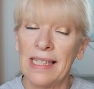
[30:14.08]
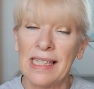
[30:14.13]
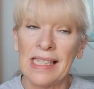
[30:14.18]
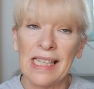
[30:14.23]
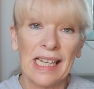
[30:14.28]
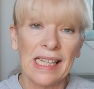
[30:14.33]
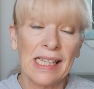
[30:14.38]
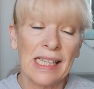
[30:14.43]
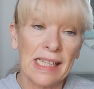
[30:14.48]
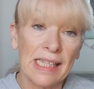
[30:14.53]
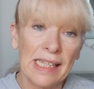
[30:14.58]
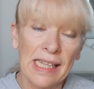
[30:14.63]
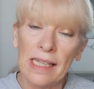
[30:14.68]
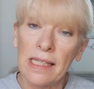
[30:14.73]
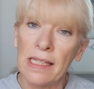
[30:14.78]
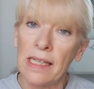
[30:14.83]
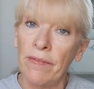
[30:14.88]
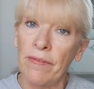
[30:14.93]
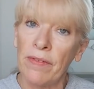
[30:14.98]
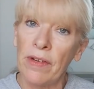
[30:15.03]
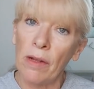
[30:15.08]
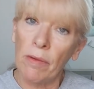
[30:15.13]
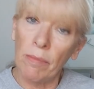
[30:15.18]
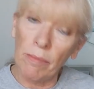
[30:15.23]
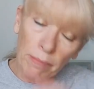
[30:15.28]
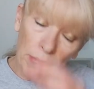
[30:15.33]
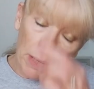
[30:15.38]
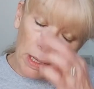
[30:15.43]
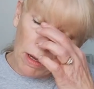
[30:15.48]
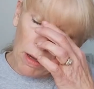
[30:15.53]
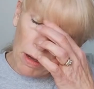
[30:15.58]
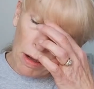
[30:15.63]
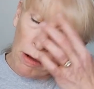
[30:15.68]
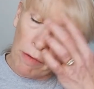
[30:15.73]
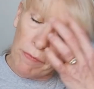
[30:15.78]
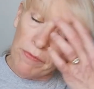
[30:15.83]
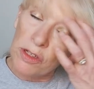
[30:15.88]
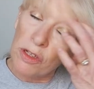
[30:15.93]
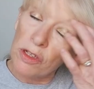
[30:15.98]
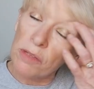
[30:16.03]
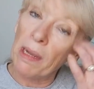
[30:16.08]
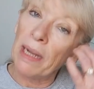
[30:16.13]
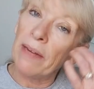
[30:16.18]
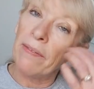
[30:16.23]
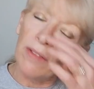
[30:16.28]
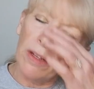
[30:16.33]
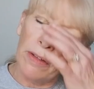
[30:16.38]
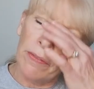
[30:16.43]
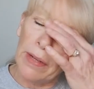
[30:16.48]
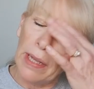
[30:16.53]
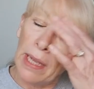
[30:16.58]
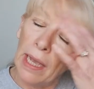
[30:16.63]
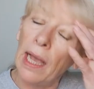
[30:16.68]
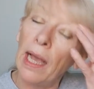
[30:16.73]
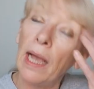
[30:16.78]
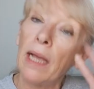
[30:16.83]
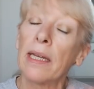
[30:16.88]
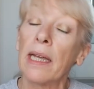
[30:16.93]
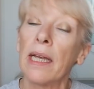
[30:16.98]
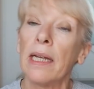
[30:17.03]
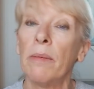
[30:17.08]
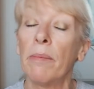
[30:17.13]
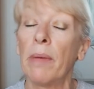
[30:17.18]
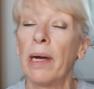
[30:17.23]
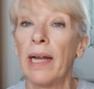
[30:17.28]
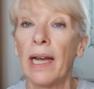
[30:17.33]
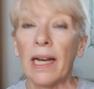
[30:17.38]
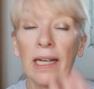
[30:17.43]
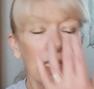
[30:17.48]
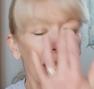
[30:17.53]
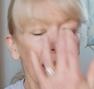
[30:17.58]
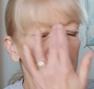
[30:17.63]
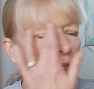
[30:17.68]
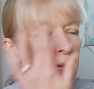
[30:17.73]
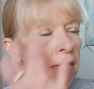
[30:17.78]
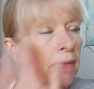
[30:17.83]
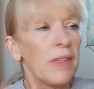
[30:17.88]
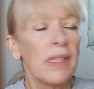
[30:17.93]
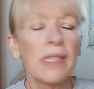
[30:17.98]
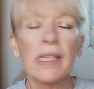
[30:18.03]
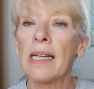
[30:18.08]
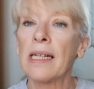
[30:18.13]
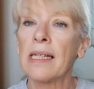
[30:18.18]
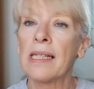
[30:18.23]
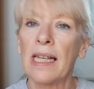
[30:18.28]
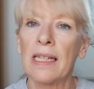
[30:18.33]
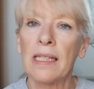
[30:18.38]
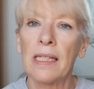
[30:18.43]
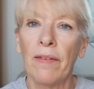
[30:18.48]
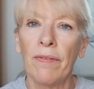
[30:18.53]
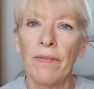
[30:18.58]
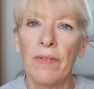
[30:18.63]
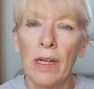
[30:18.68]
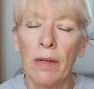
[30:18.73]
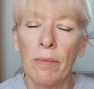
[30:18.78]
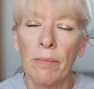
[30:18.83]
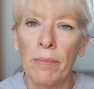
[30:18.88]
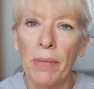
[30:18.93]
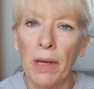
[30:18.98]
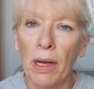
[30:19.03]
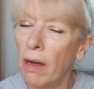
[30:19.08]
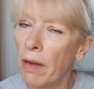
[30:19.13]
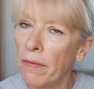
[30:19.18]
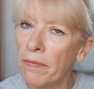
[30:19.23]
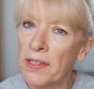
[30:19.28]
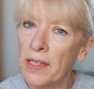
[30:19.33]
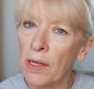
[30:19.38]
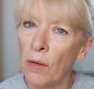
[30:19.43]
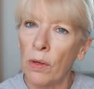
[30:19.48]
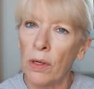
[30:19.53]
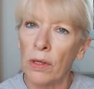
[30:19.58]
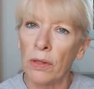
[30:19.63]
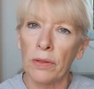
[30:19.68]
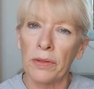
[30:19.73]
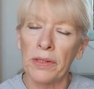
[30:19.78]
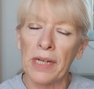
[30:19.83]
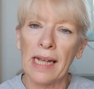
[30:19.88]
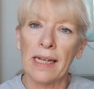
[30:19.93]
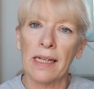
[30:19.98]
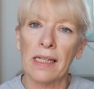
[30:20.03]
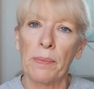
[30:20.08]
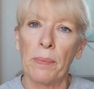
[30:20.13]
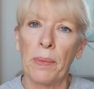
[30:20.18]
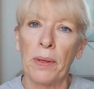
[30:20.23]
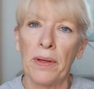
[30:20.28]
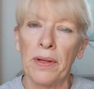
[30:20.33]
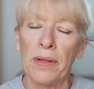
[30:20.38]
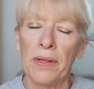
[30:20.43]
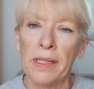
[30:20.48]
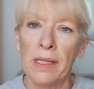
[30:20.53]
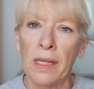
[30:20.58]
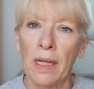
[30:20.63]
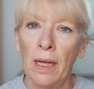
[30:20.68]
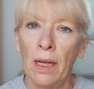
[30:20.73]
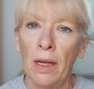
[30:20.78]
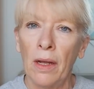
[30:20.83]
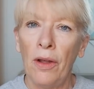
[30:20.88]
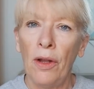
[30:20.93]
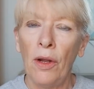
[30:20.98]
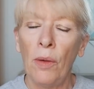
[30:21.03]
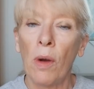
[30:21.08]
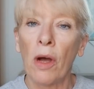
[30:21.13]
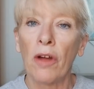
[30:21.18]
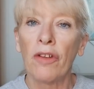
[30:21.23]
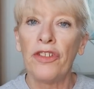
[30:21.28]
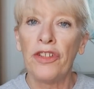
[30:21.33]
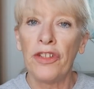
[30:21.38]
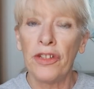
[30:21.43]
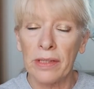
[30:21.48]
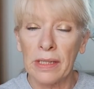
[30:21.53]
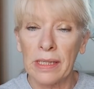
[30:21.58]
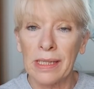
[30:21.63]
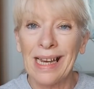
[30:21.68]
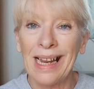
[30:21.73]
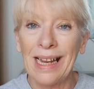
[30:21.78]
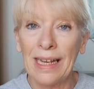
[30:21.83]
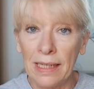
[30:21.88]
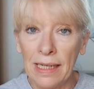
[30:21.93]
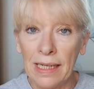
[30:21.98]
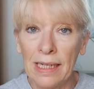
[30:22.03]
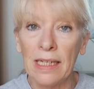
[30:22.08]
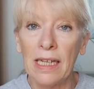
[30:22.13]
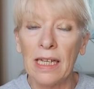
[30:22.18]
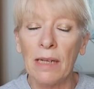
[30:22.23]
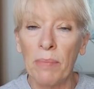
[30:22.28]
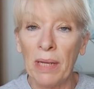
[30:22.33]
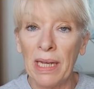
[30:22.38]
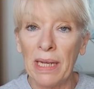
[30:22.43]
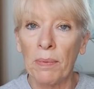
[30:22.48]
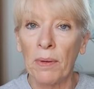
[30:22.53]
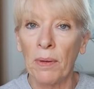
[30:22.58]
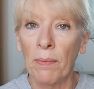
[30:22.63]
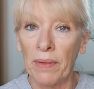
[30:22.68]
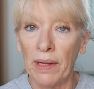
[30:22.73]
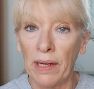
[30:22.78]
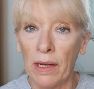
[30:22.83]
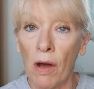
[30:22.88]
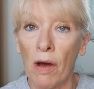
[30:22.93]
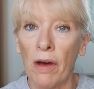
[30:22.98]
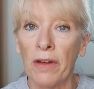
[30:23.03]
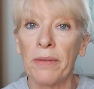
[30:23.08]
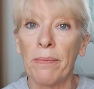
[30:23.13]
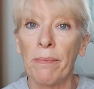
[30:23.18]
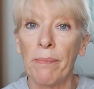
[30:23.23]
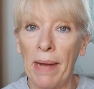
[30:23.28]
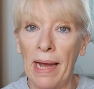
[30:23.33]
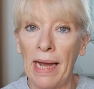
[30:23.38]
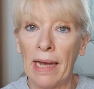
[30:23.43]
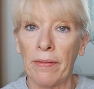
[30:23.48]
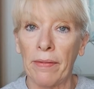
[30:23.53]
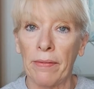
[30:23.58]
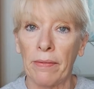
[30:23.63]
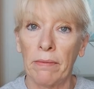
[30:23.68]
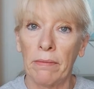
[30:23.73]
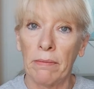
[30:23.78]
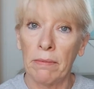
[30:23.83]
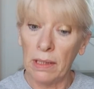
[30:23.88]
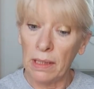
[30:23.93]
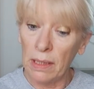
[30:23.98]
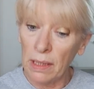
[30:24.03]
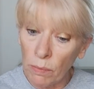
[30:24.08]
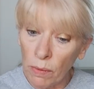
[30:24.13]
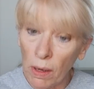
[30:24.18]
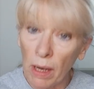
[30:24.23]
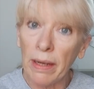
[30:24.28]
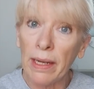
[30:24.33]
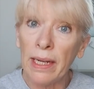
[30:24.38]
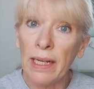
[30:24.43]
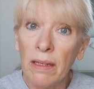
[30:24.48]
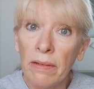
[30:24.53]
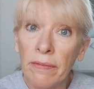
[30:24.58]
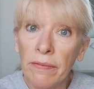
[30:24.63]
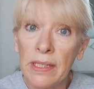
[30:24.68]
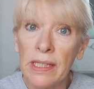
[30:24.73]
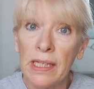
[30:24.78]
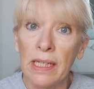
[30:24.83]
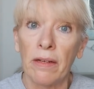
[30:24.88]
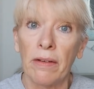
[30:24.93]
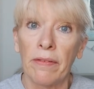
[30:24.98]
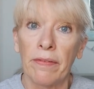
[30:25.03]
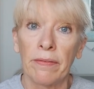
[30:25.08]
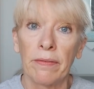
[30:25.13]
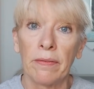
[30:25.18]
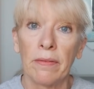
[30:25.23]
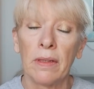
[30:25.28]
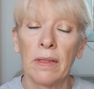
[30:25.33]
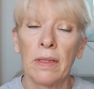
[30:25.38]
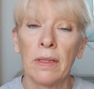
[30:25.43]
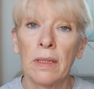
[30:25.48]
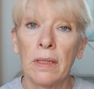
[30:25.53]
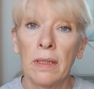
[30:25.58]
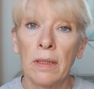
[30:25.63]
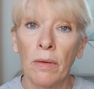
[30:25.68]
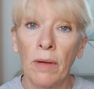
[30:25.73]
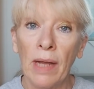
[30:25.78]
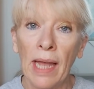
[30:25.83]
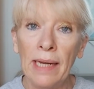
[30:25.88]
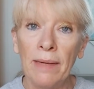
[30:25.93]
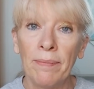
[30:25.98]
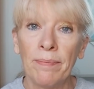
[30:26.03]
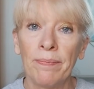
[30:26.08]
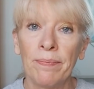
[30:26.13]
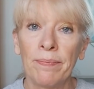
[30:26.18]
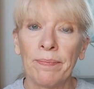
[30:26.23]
excessive number of, excuse my fluffy hair getting in my eyes, this excessive number of so-called experts who are just leading people up the garden path. You know what? Enough is enough. Okay?